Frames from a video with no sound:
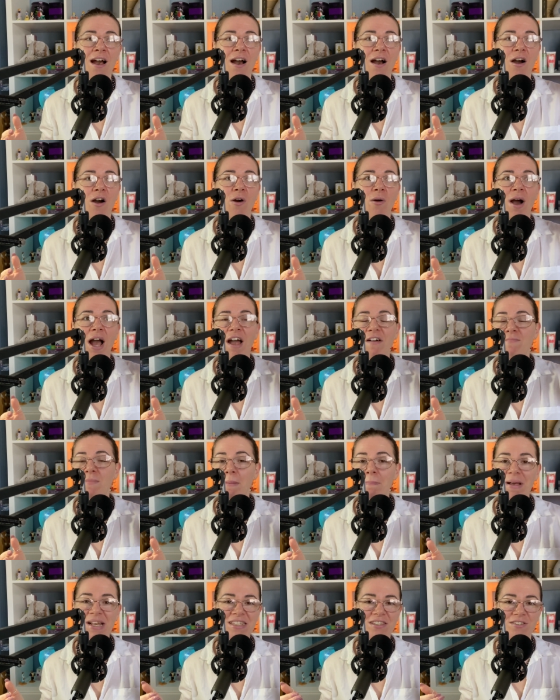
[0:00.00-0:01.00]
oh, I have my
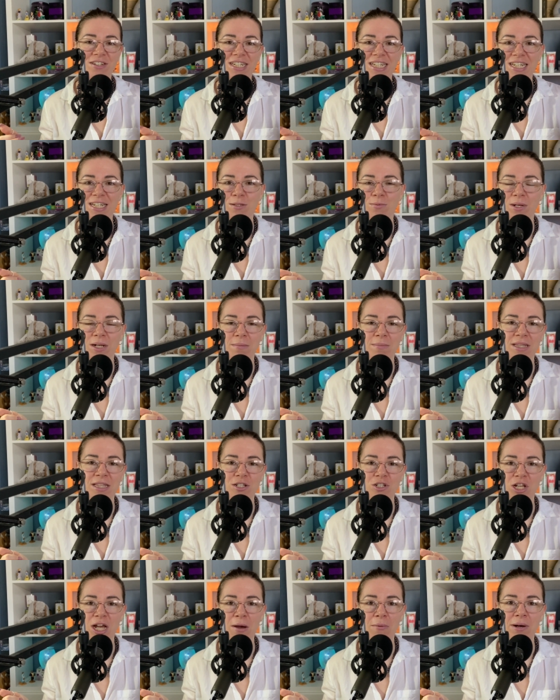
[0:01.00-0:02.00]
best ideas when I'm in the
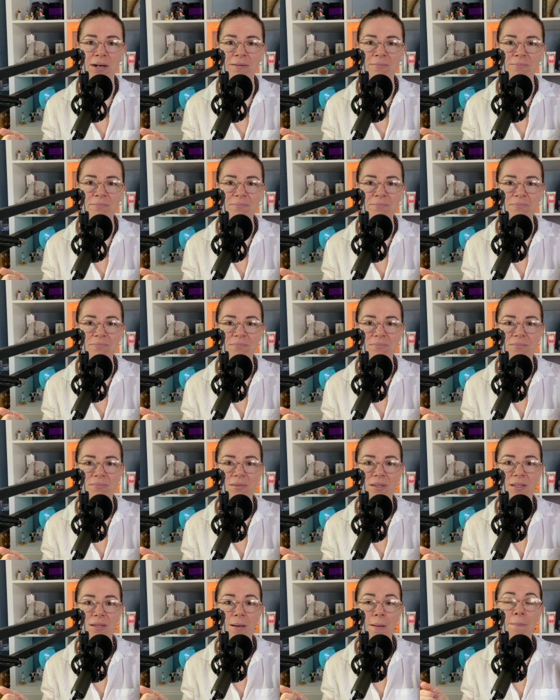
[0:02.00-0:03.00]
shower?
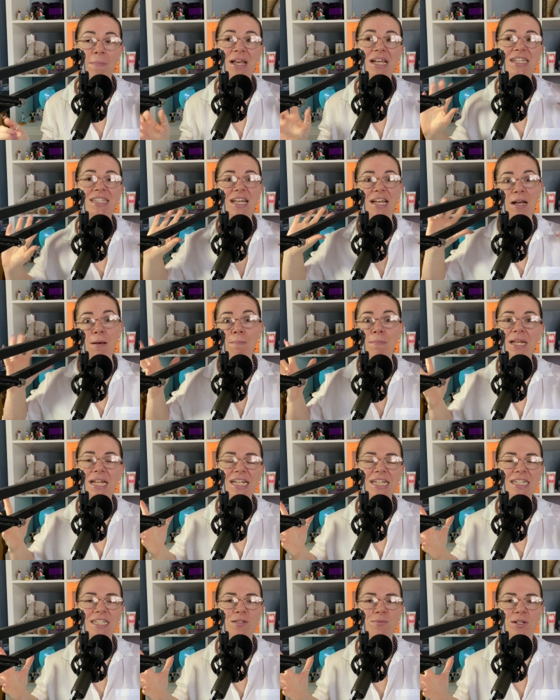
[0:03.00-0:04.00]
Because they're
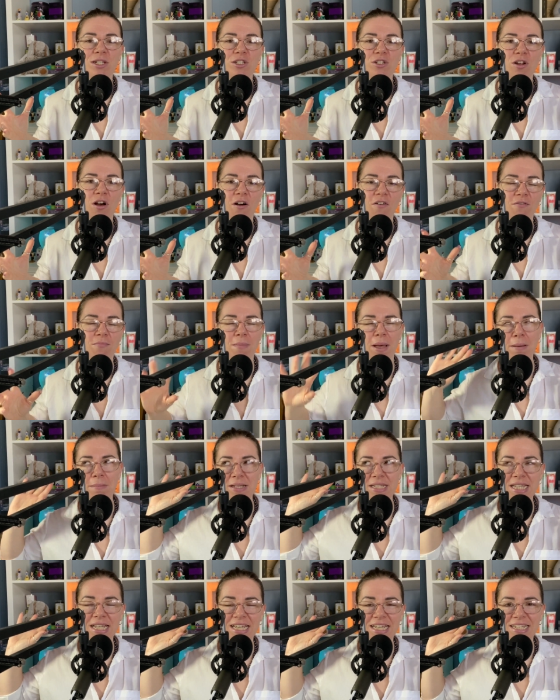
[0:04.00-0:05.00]
completely switched off, maybe
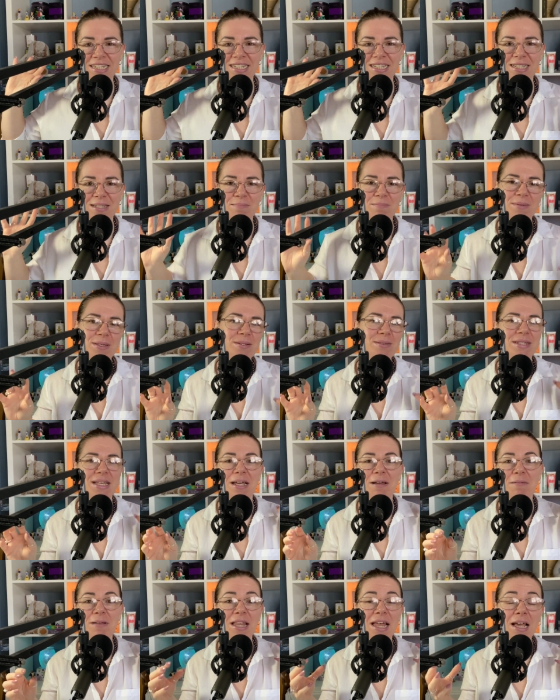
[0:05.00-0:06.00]
singing to some
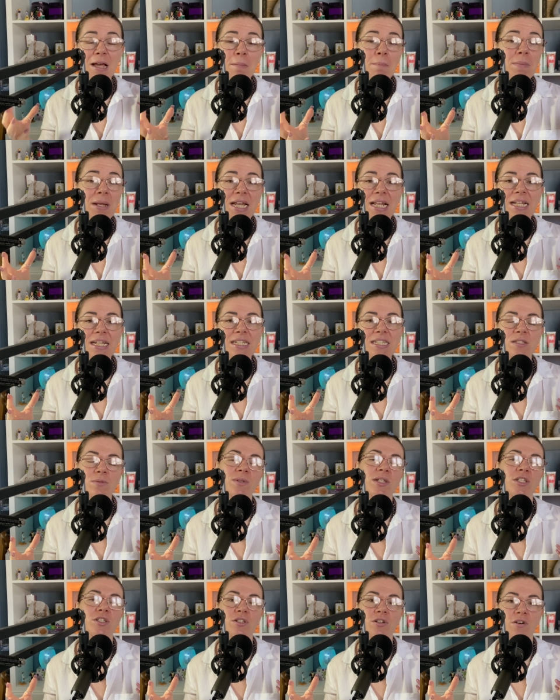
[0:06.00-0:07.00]
music, but they're completely
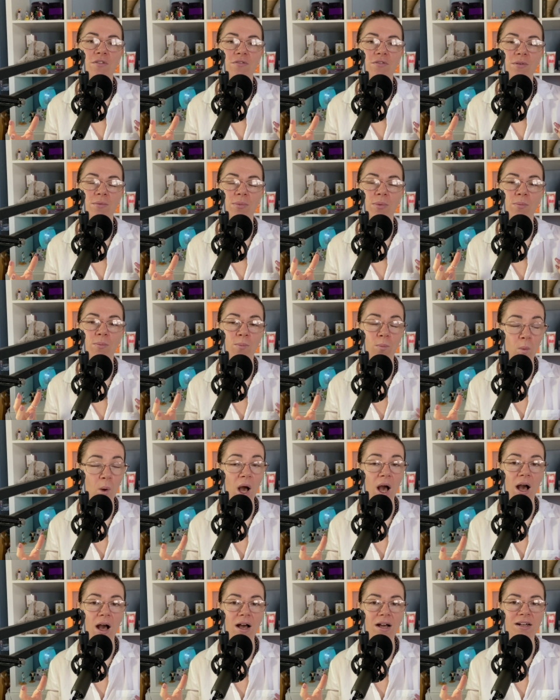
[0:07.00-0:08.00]
switched off from
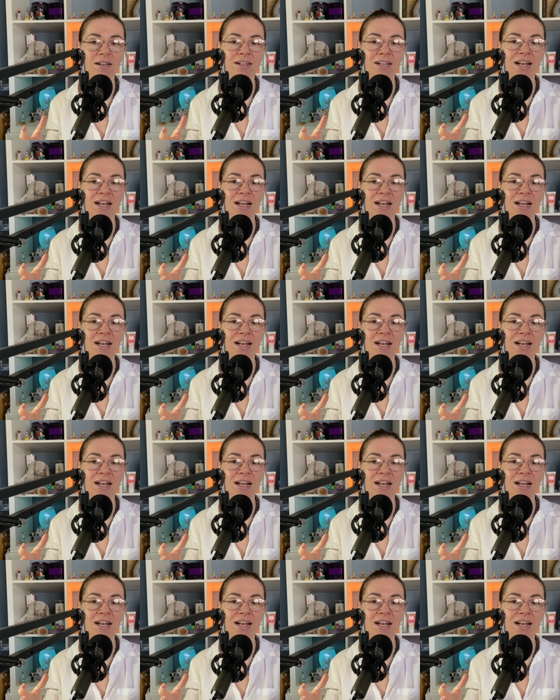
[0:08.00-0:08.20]
work,